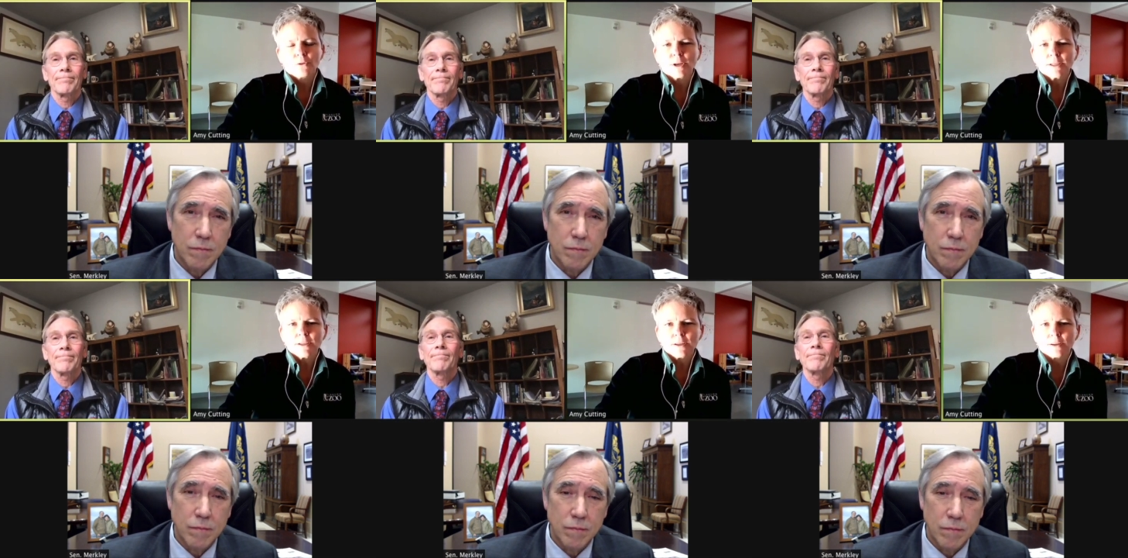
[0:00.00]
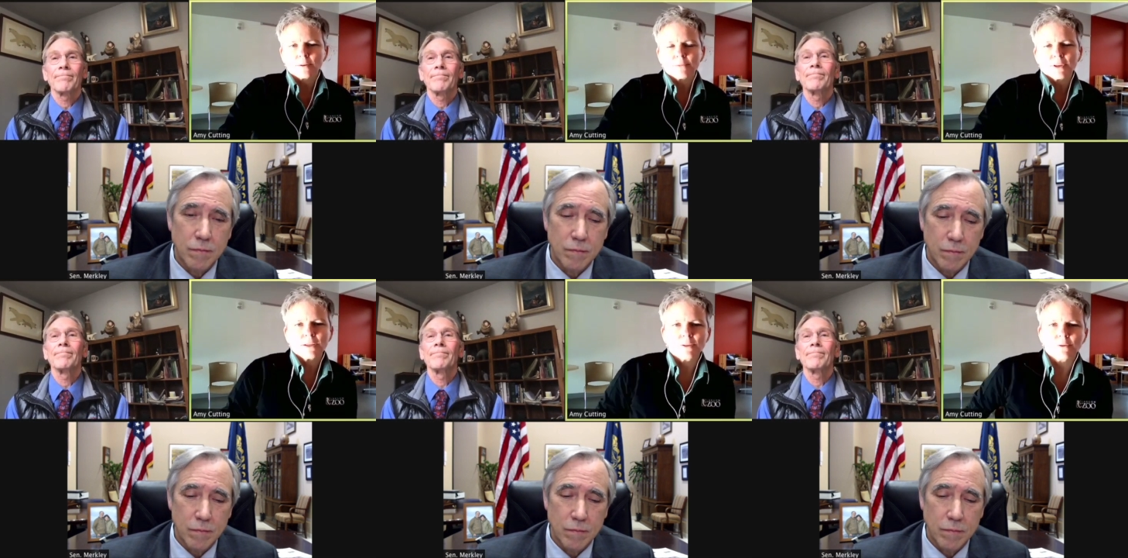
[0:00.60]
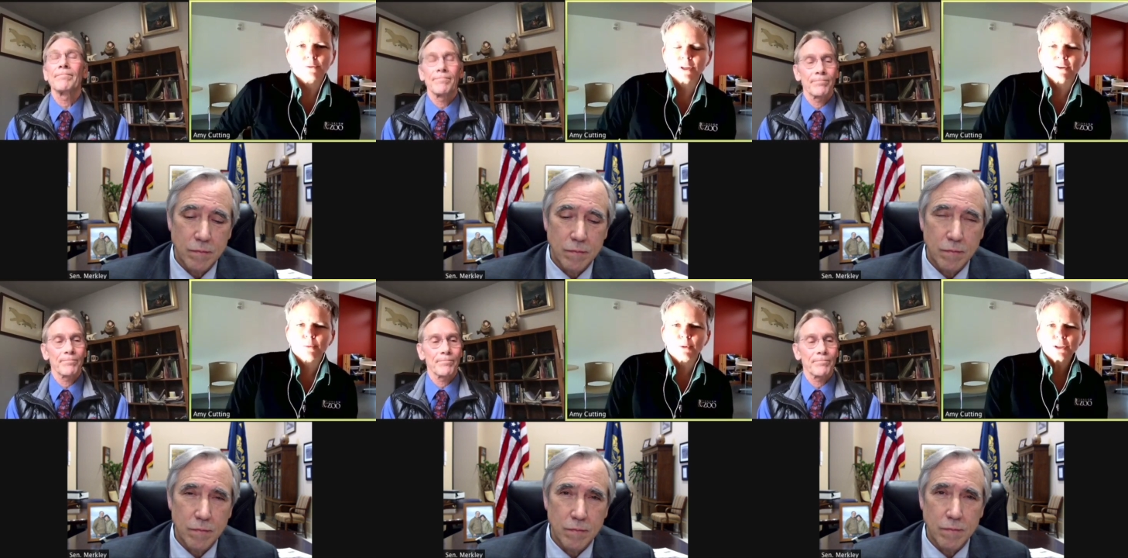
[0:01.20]
Speaker 1: Great, um, thank you.
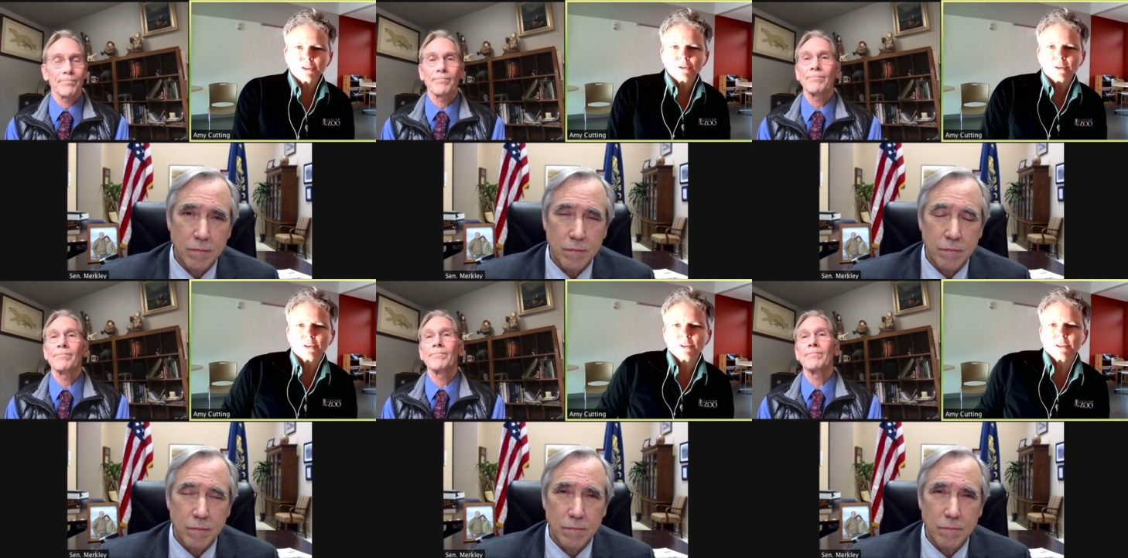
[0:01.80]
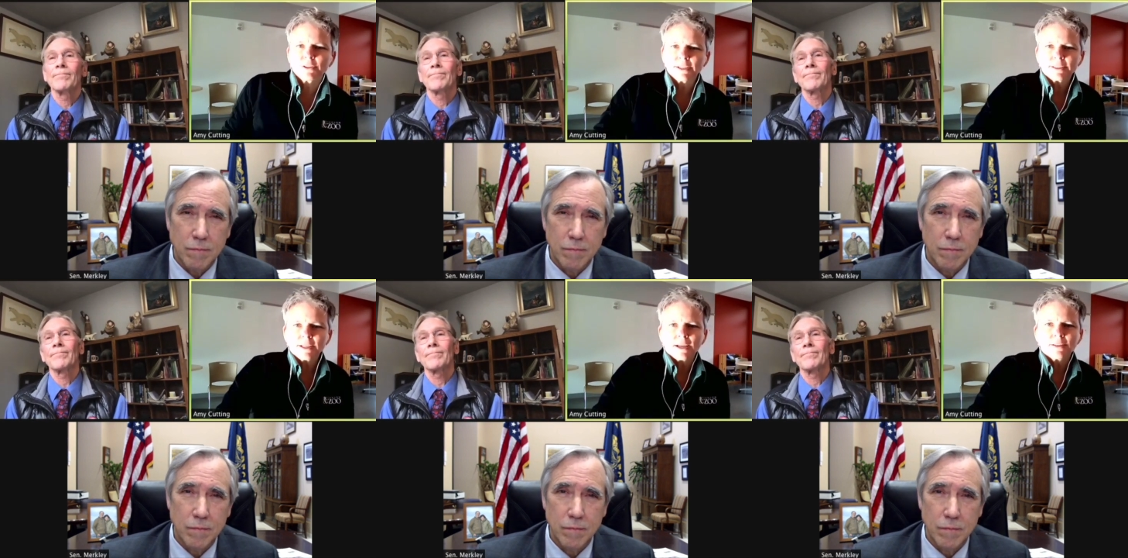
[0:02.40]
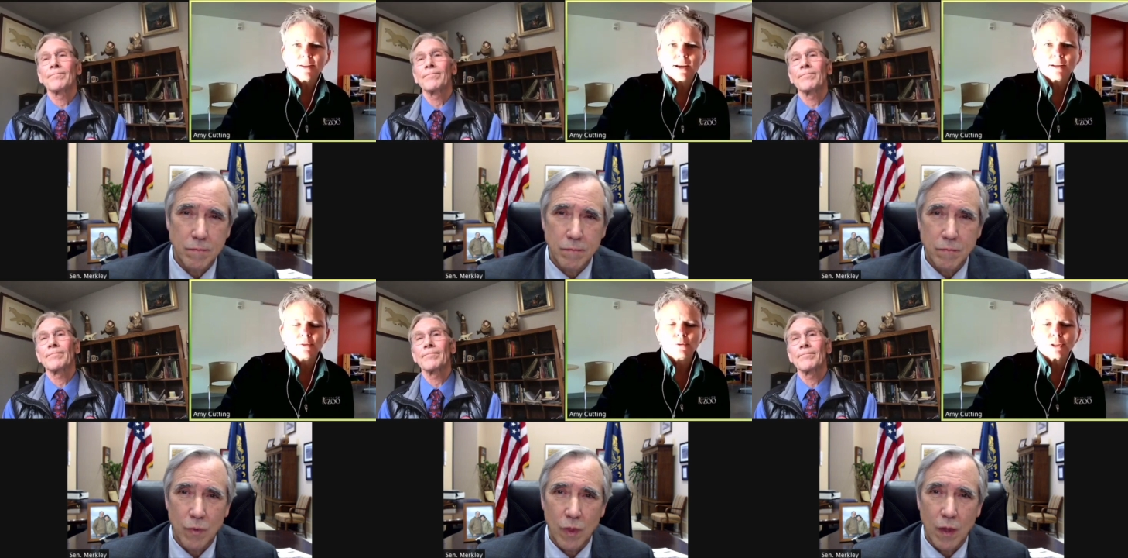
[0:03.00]
Senator Merkley, do you have anything you'd like to add to
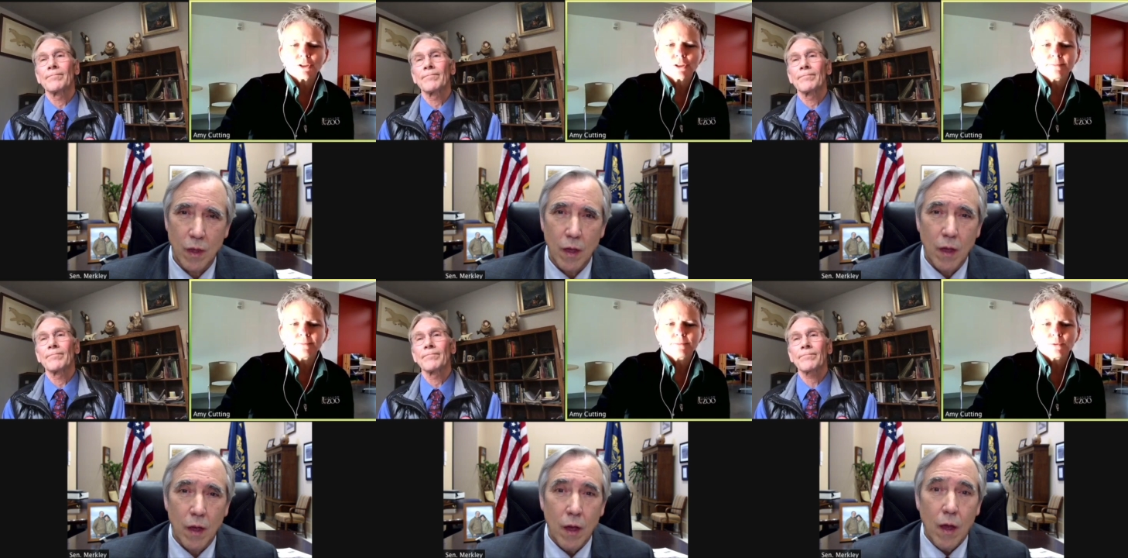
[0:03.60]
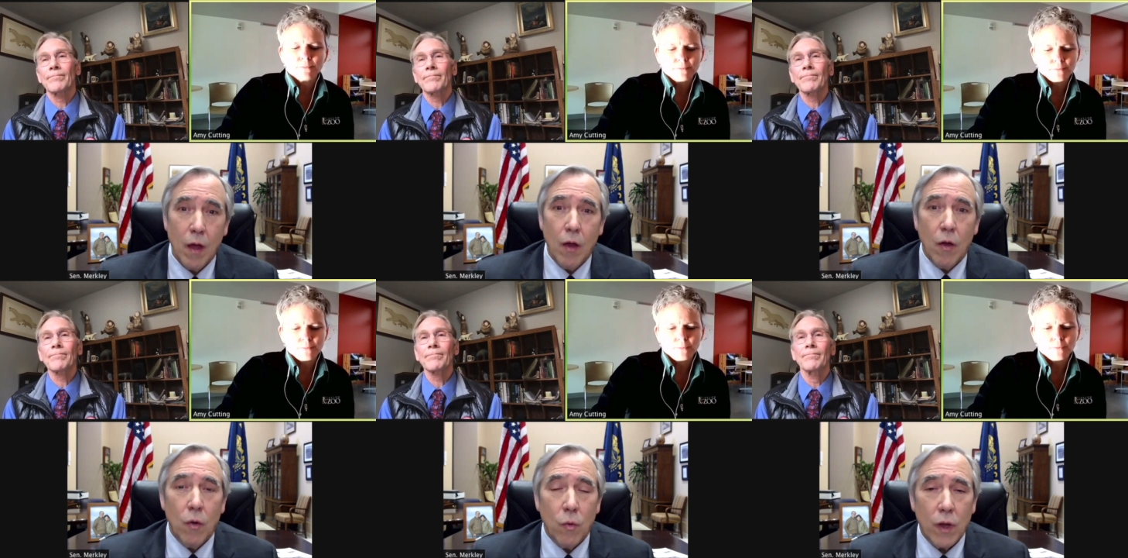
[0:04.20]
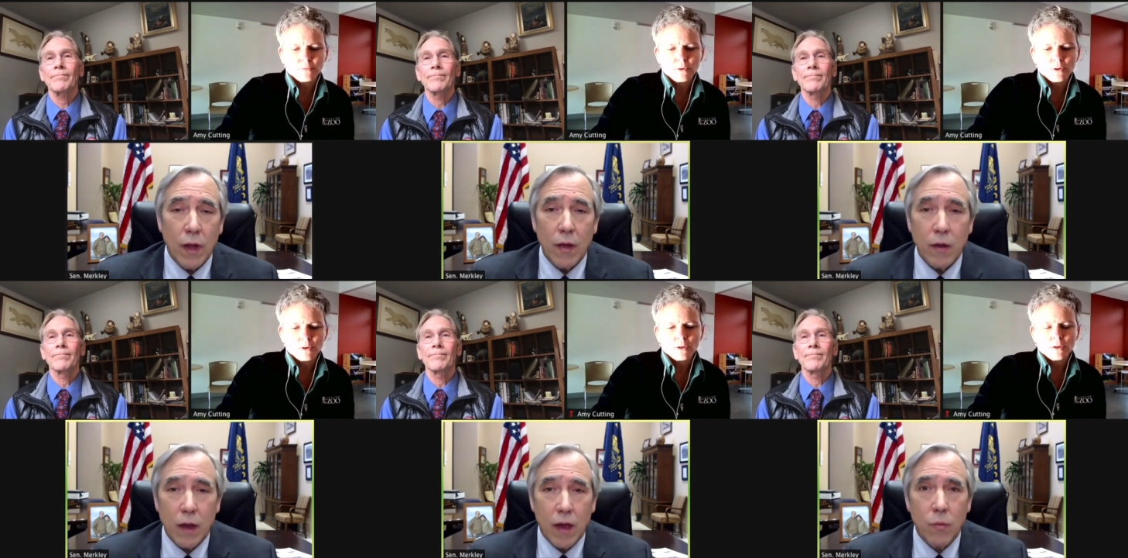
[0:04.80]
that question?
Speaker 2: Well,
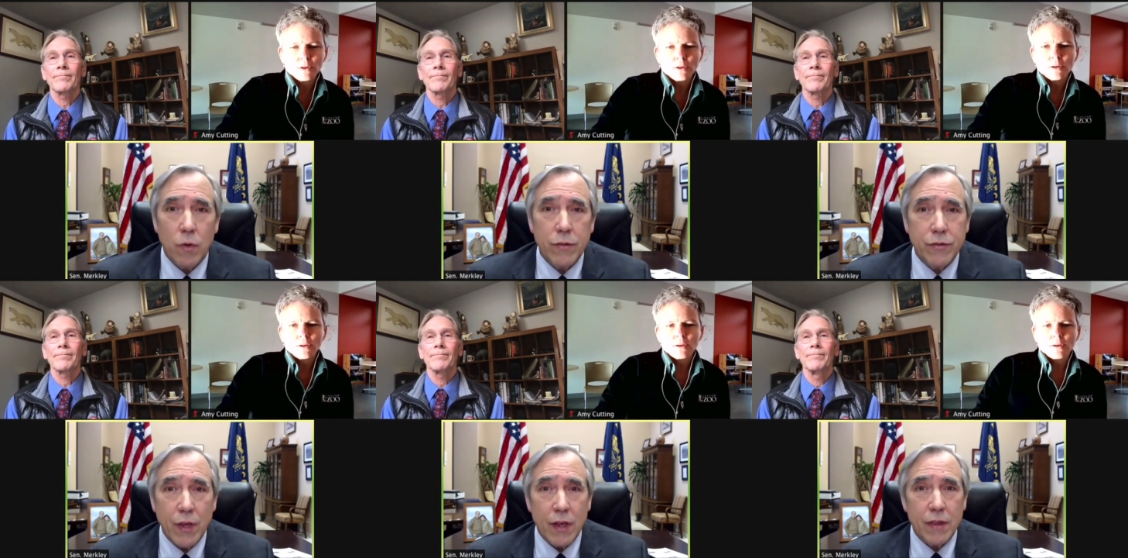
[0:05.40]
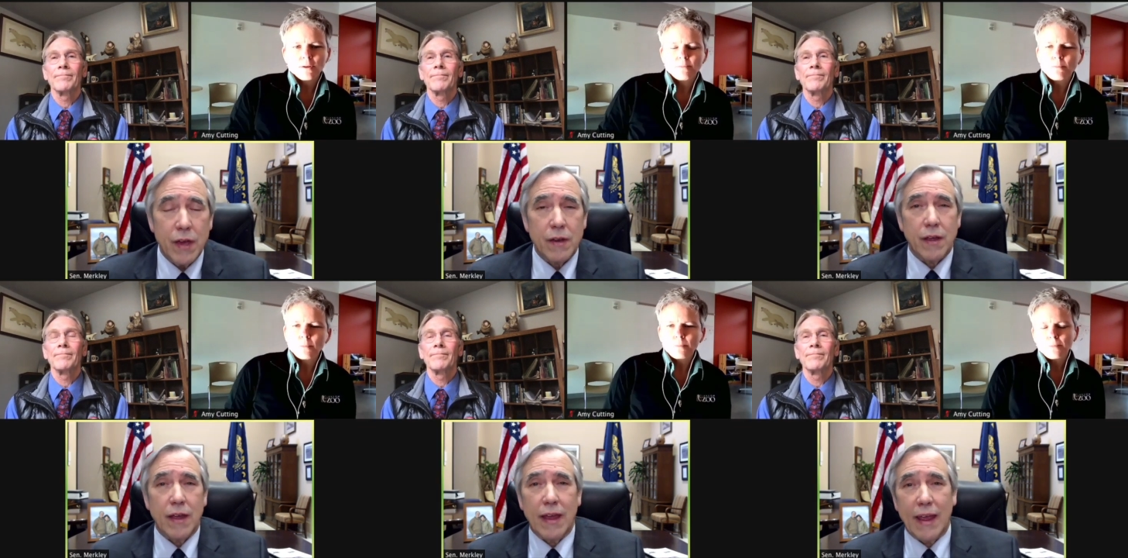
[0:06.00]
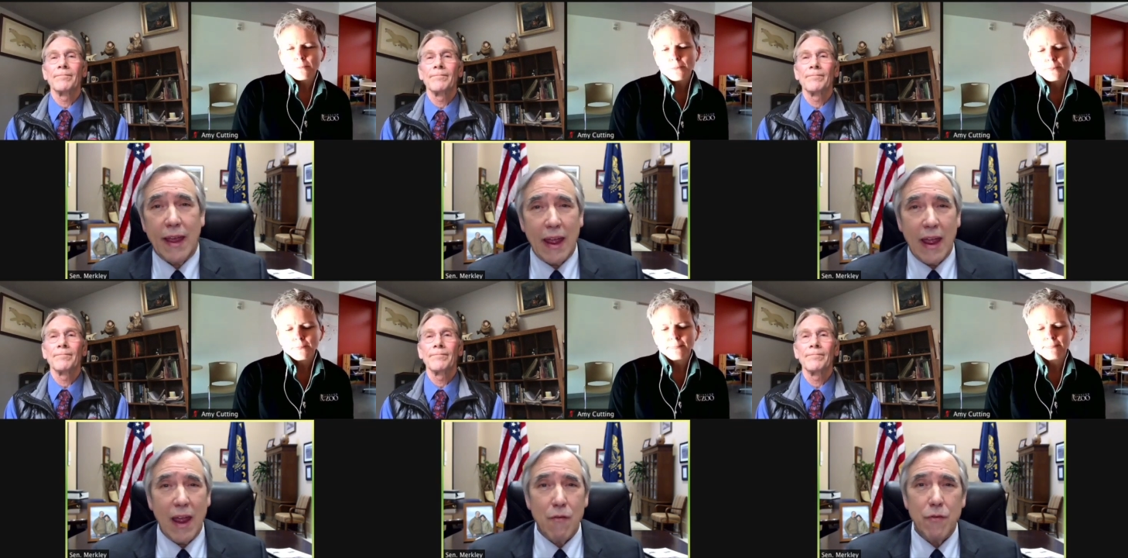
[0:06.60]
I, I would say that
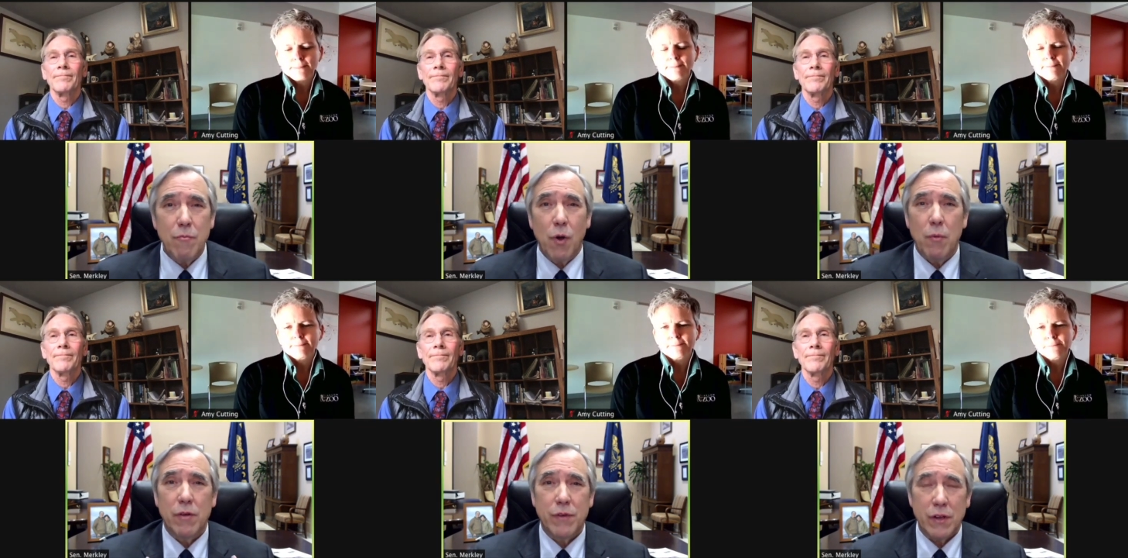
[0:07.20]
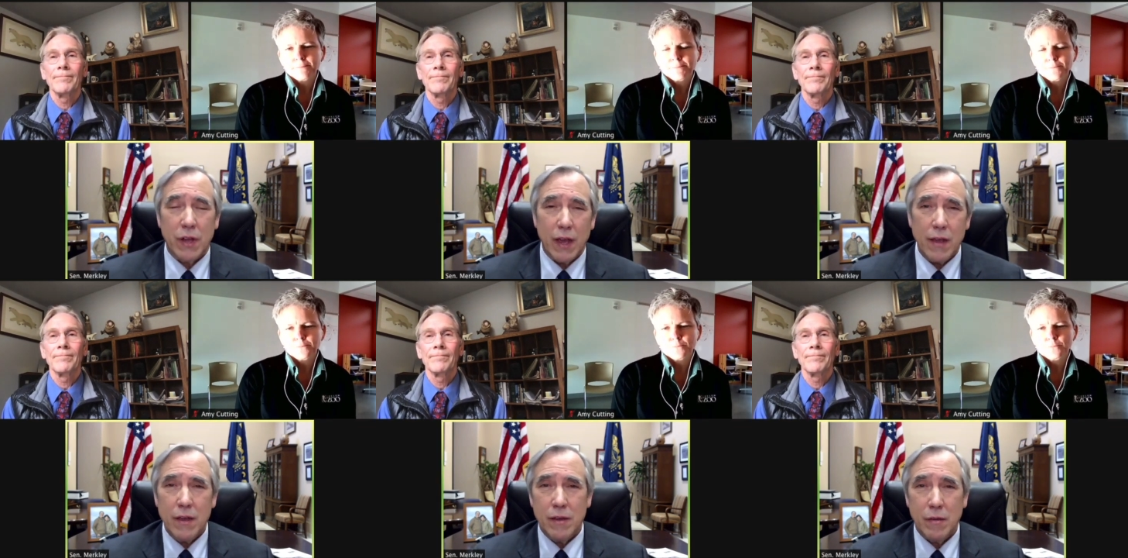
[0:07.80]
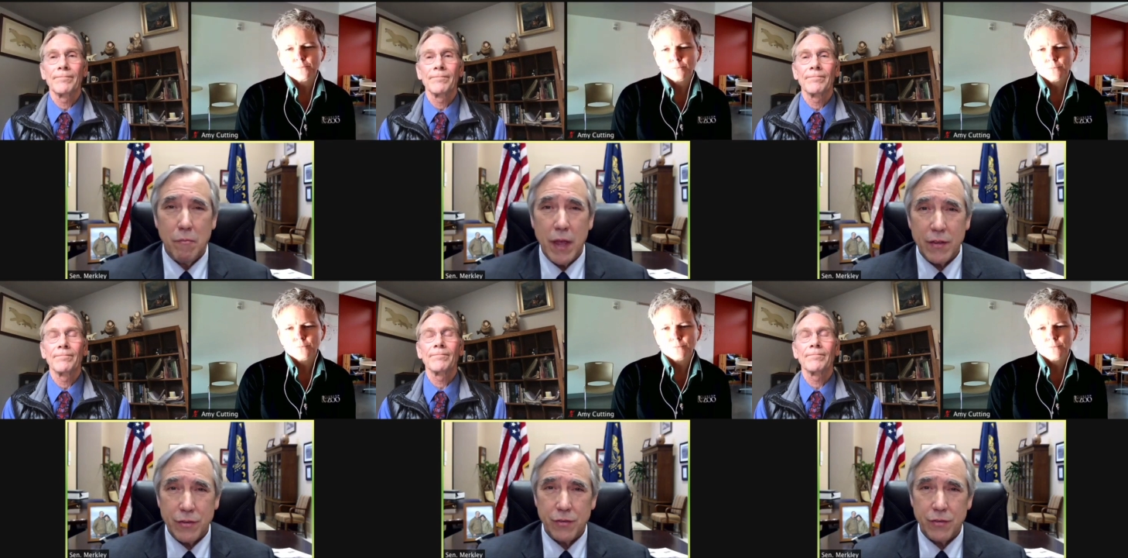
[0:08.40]
every moment of delay makes the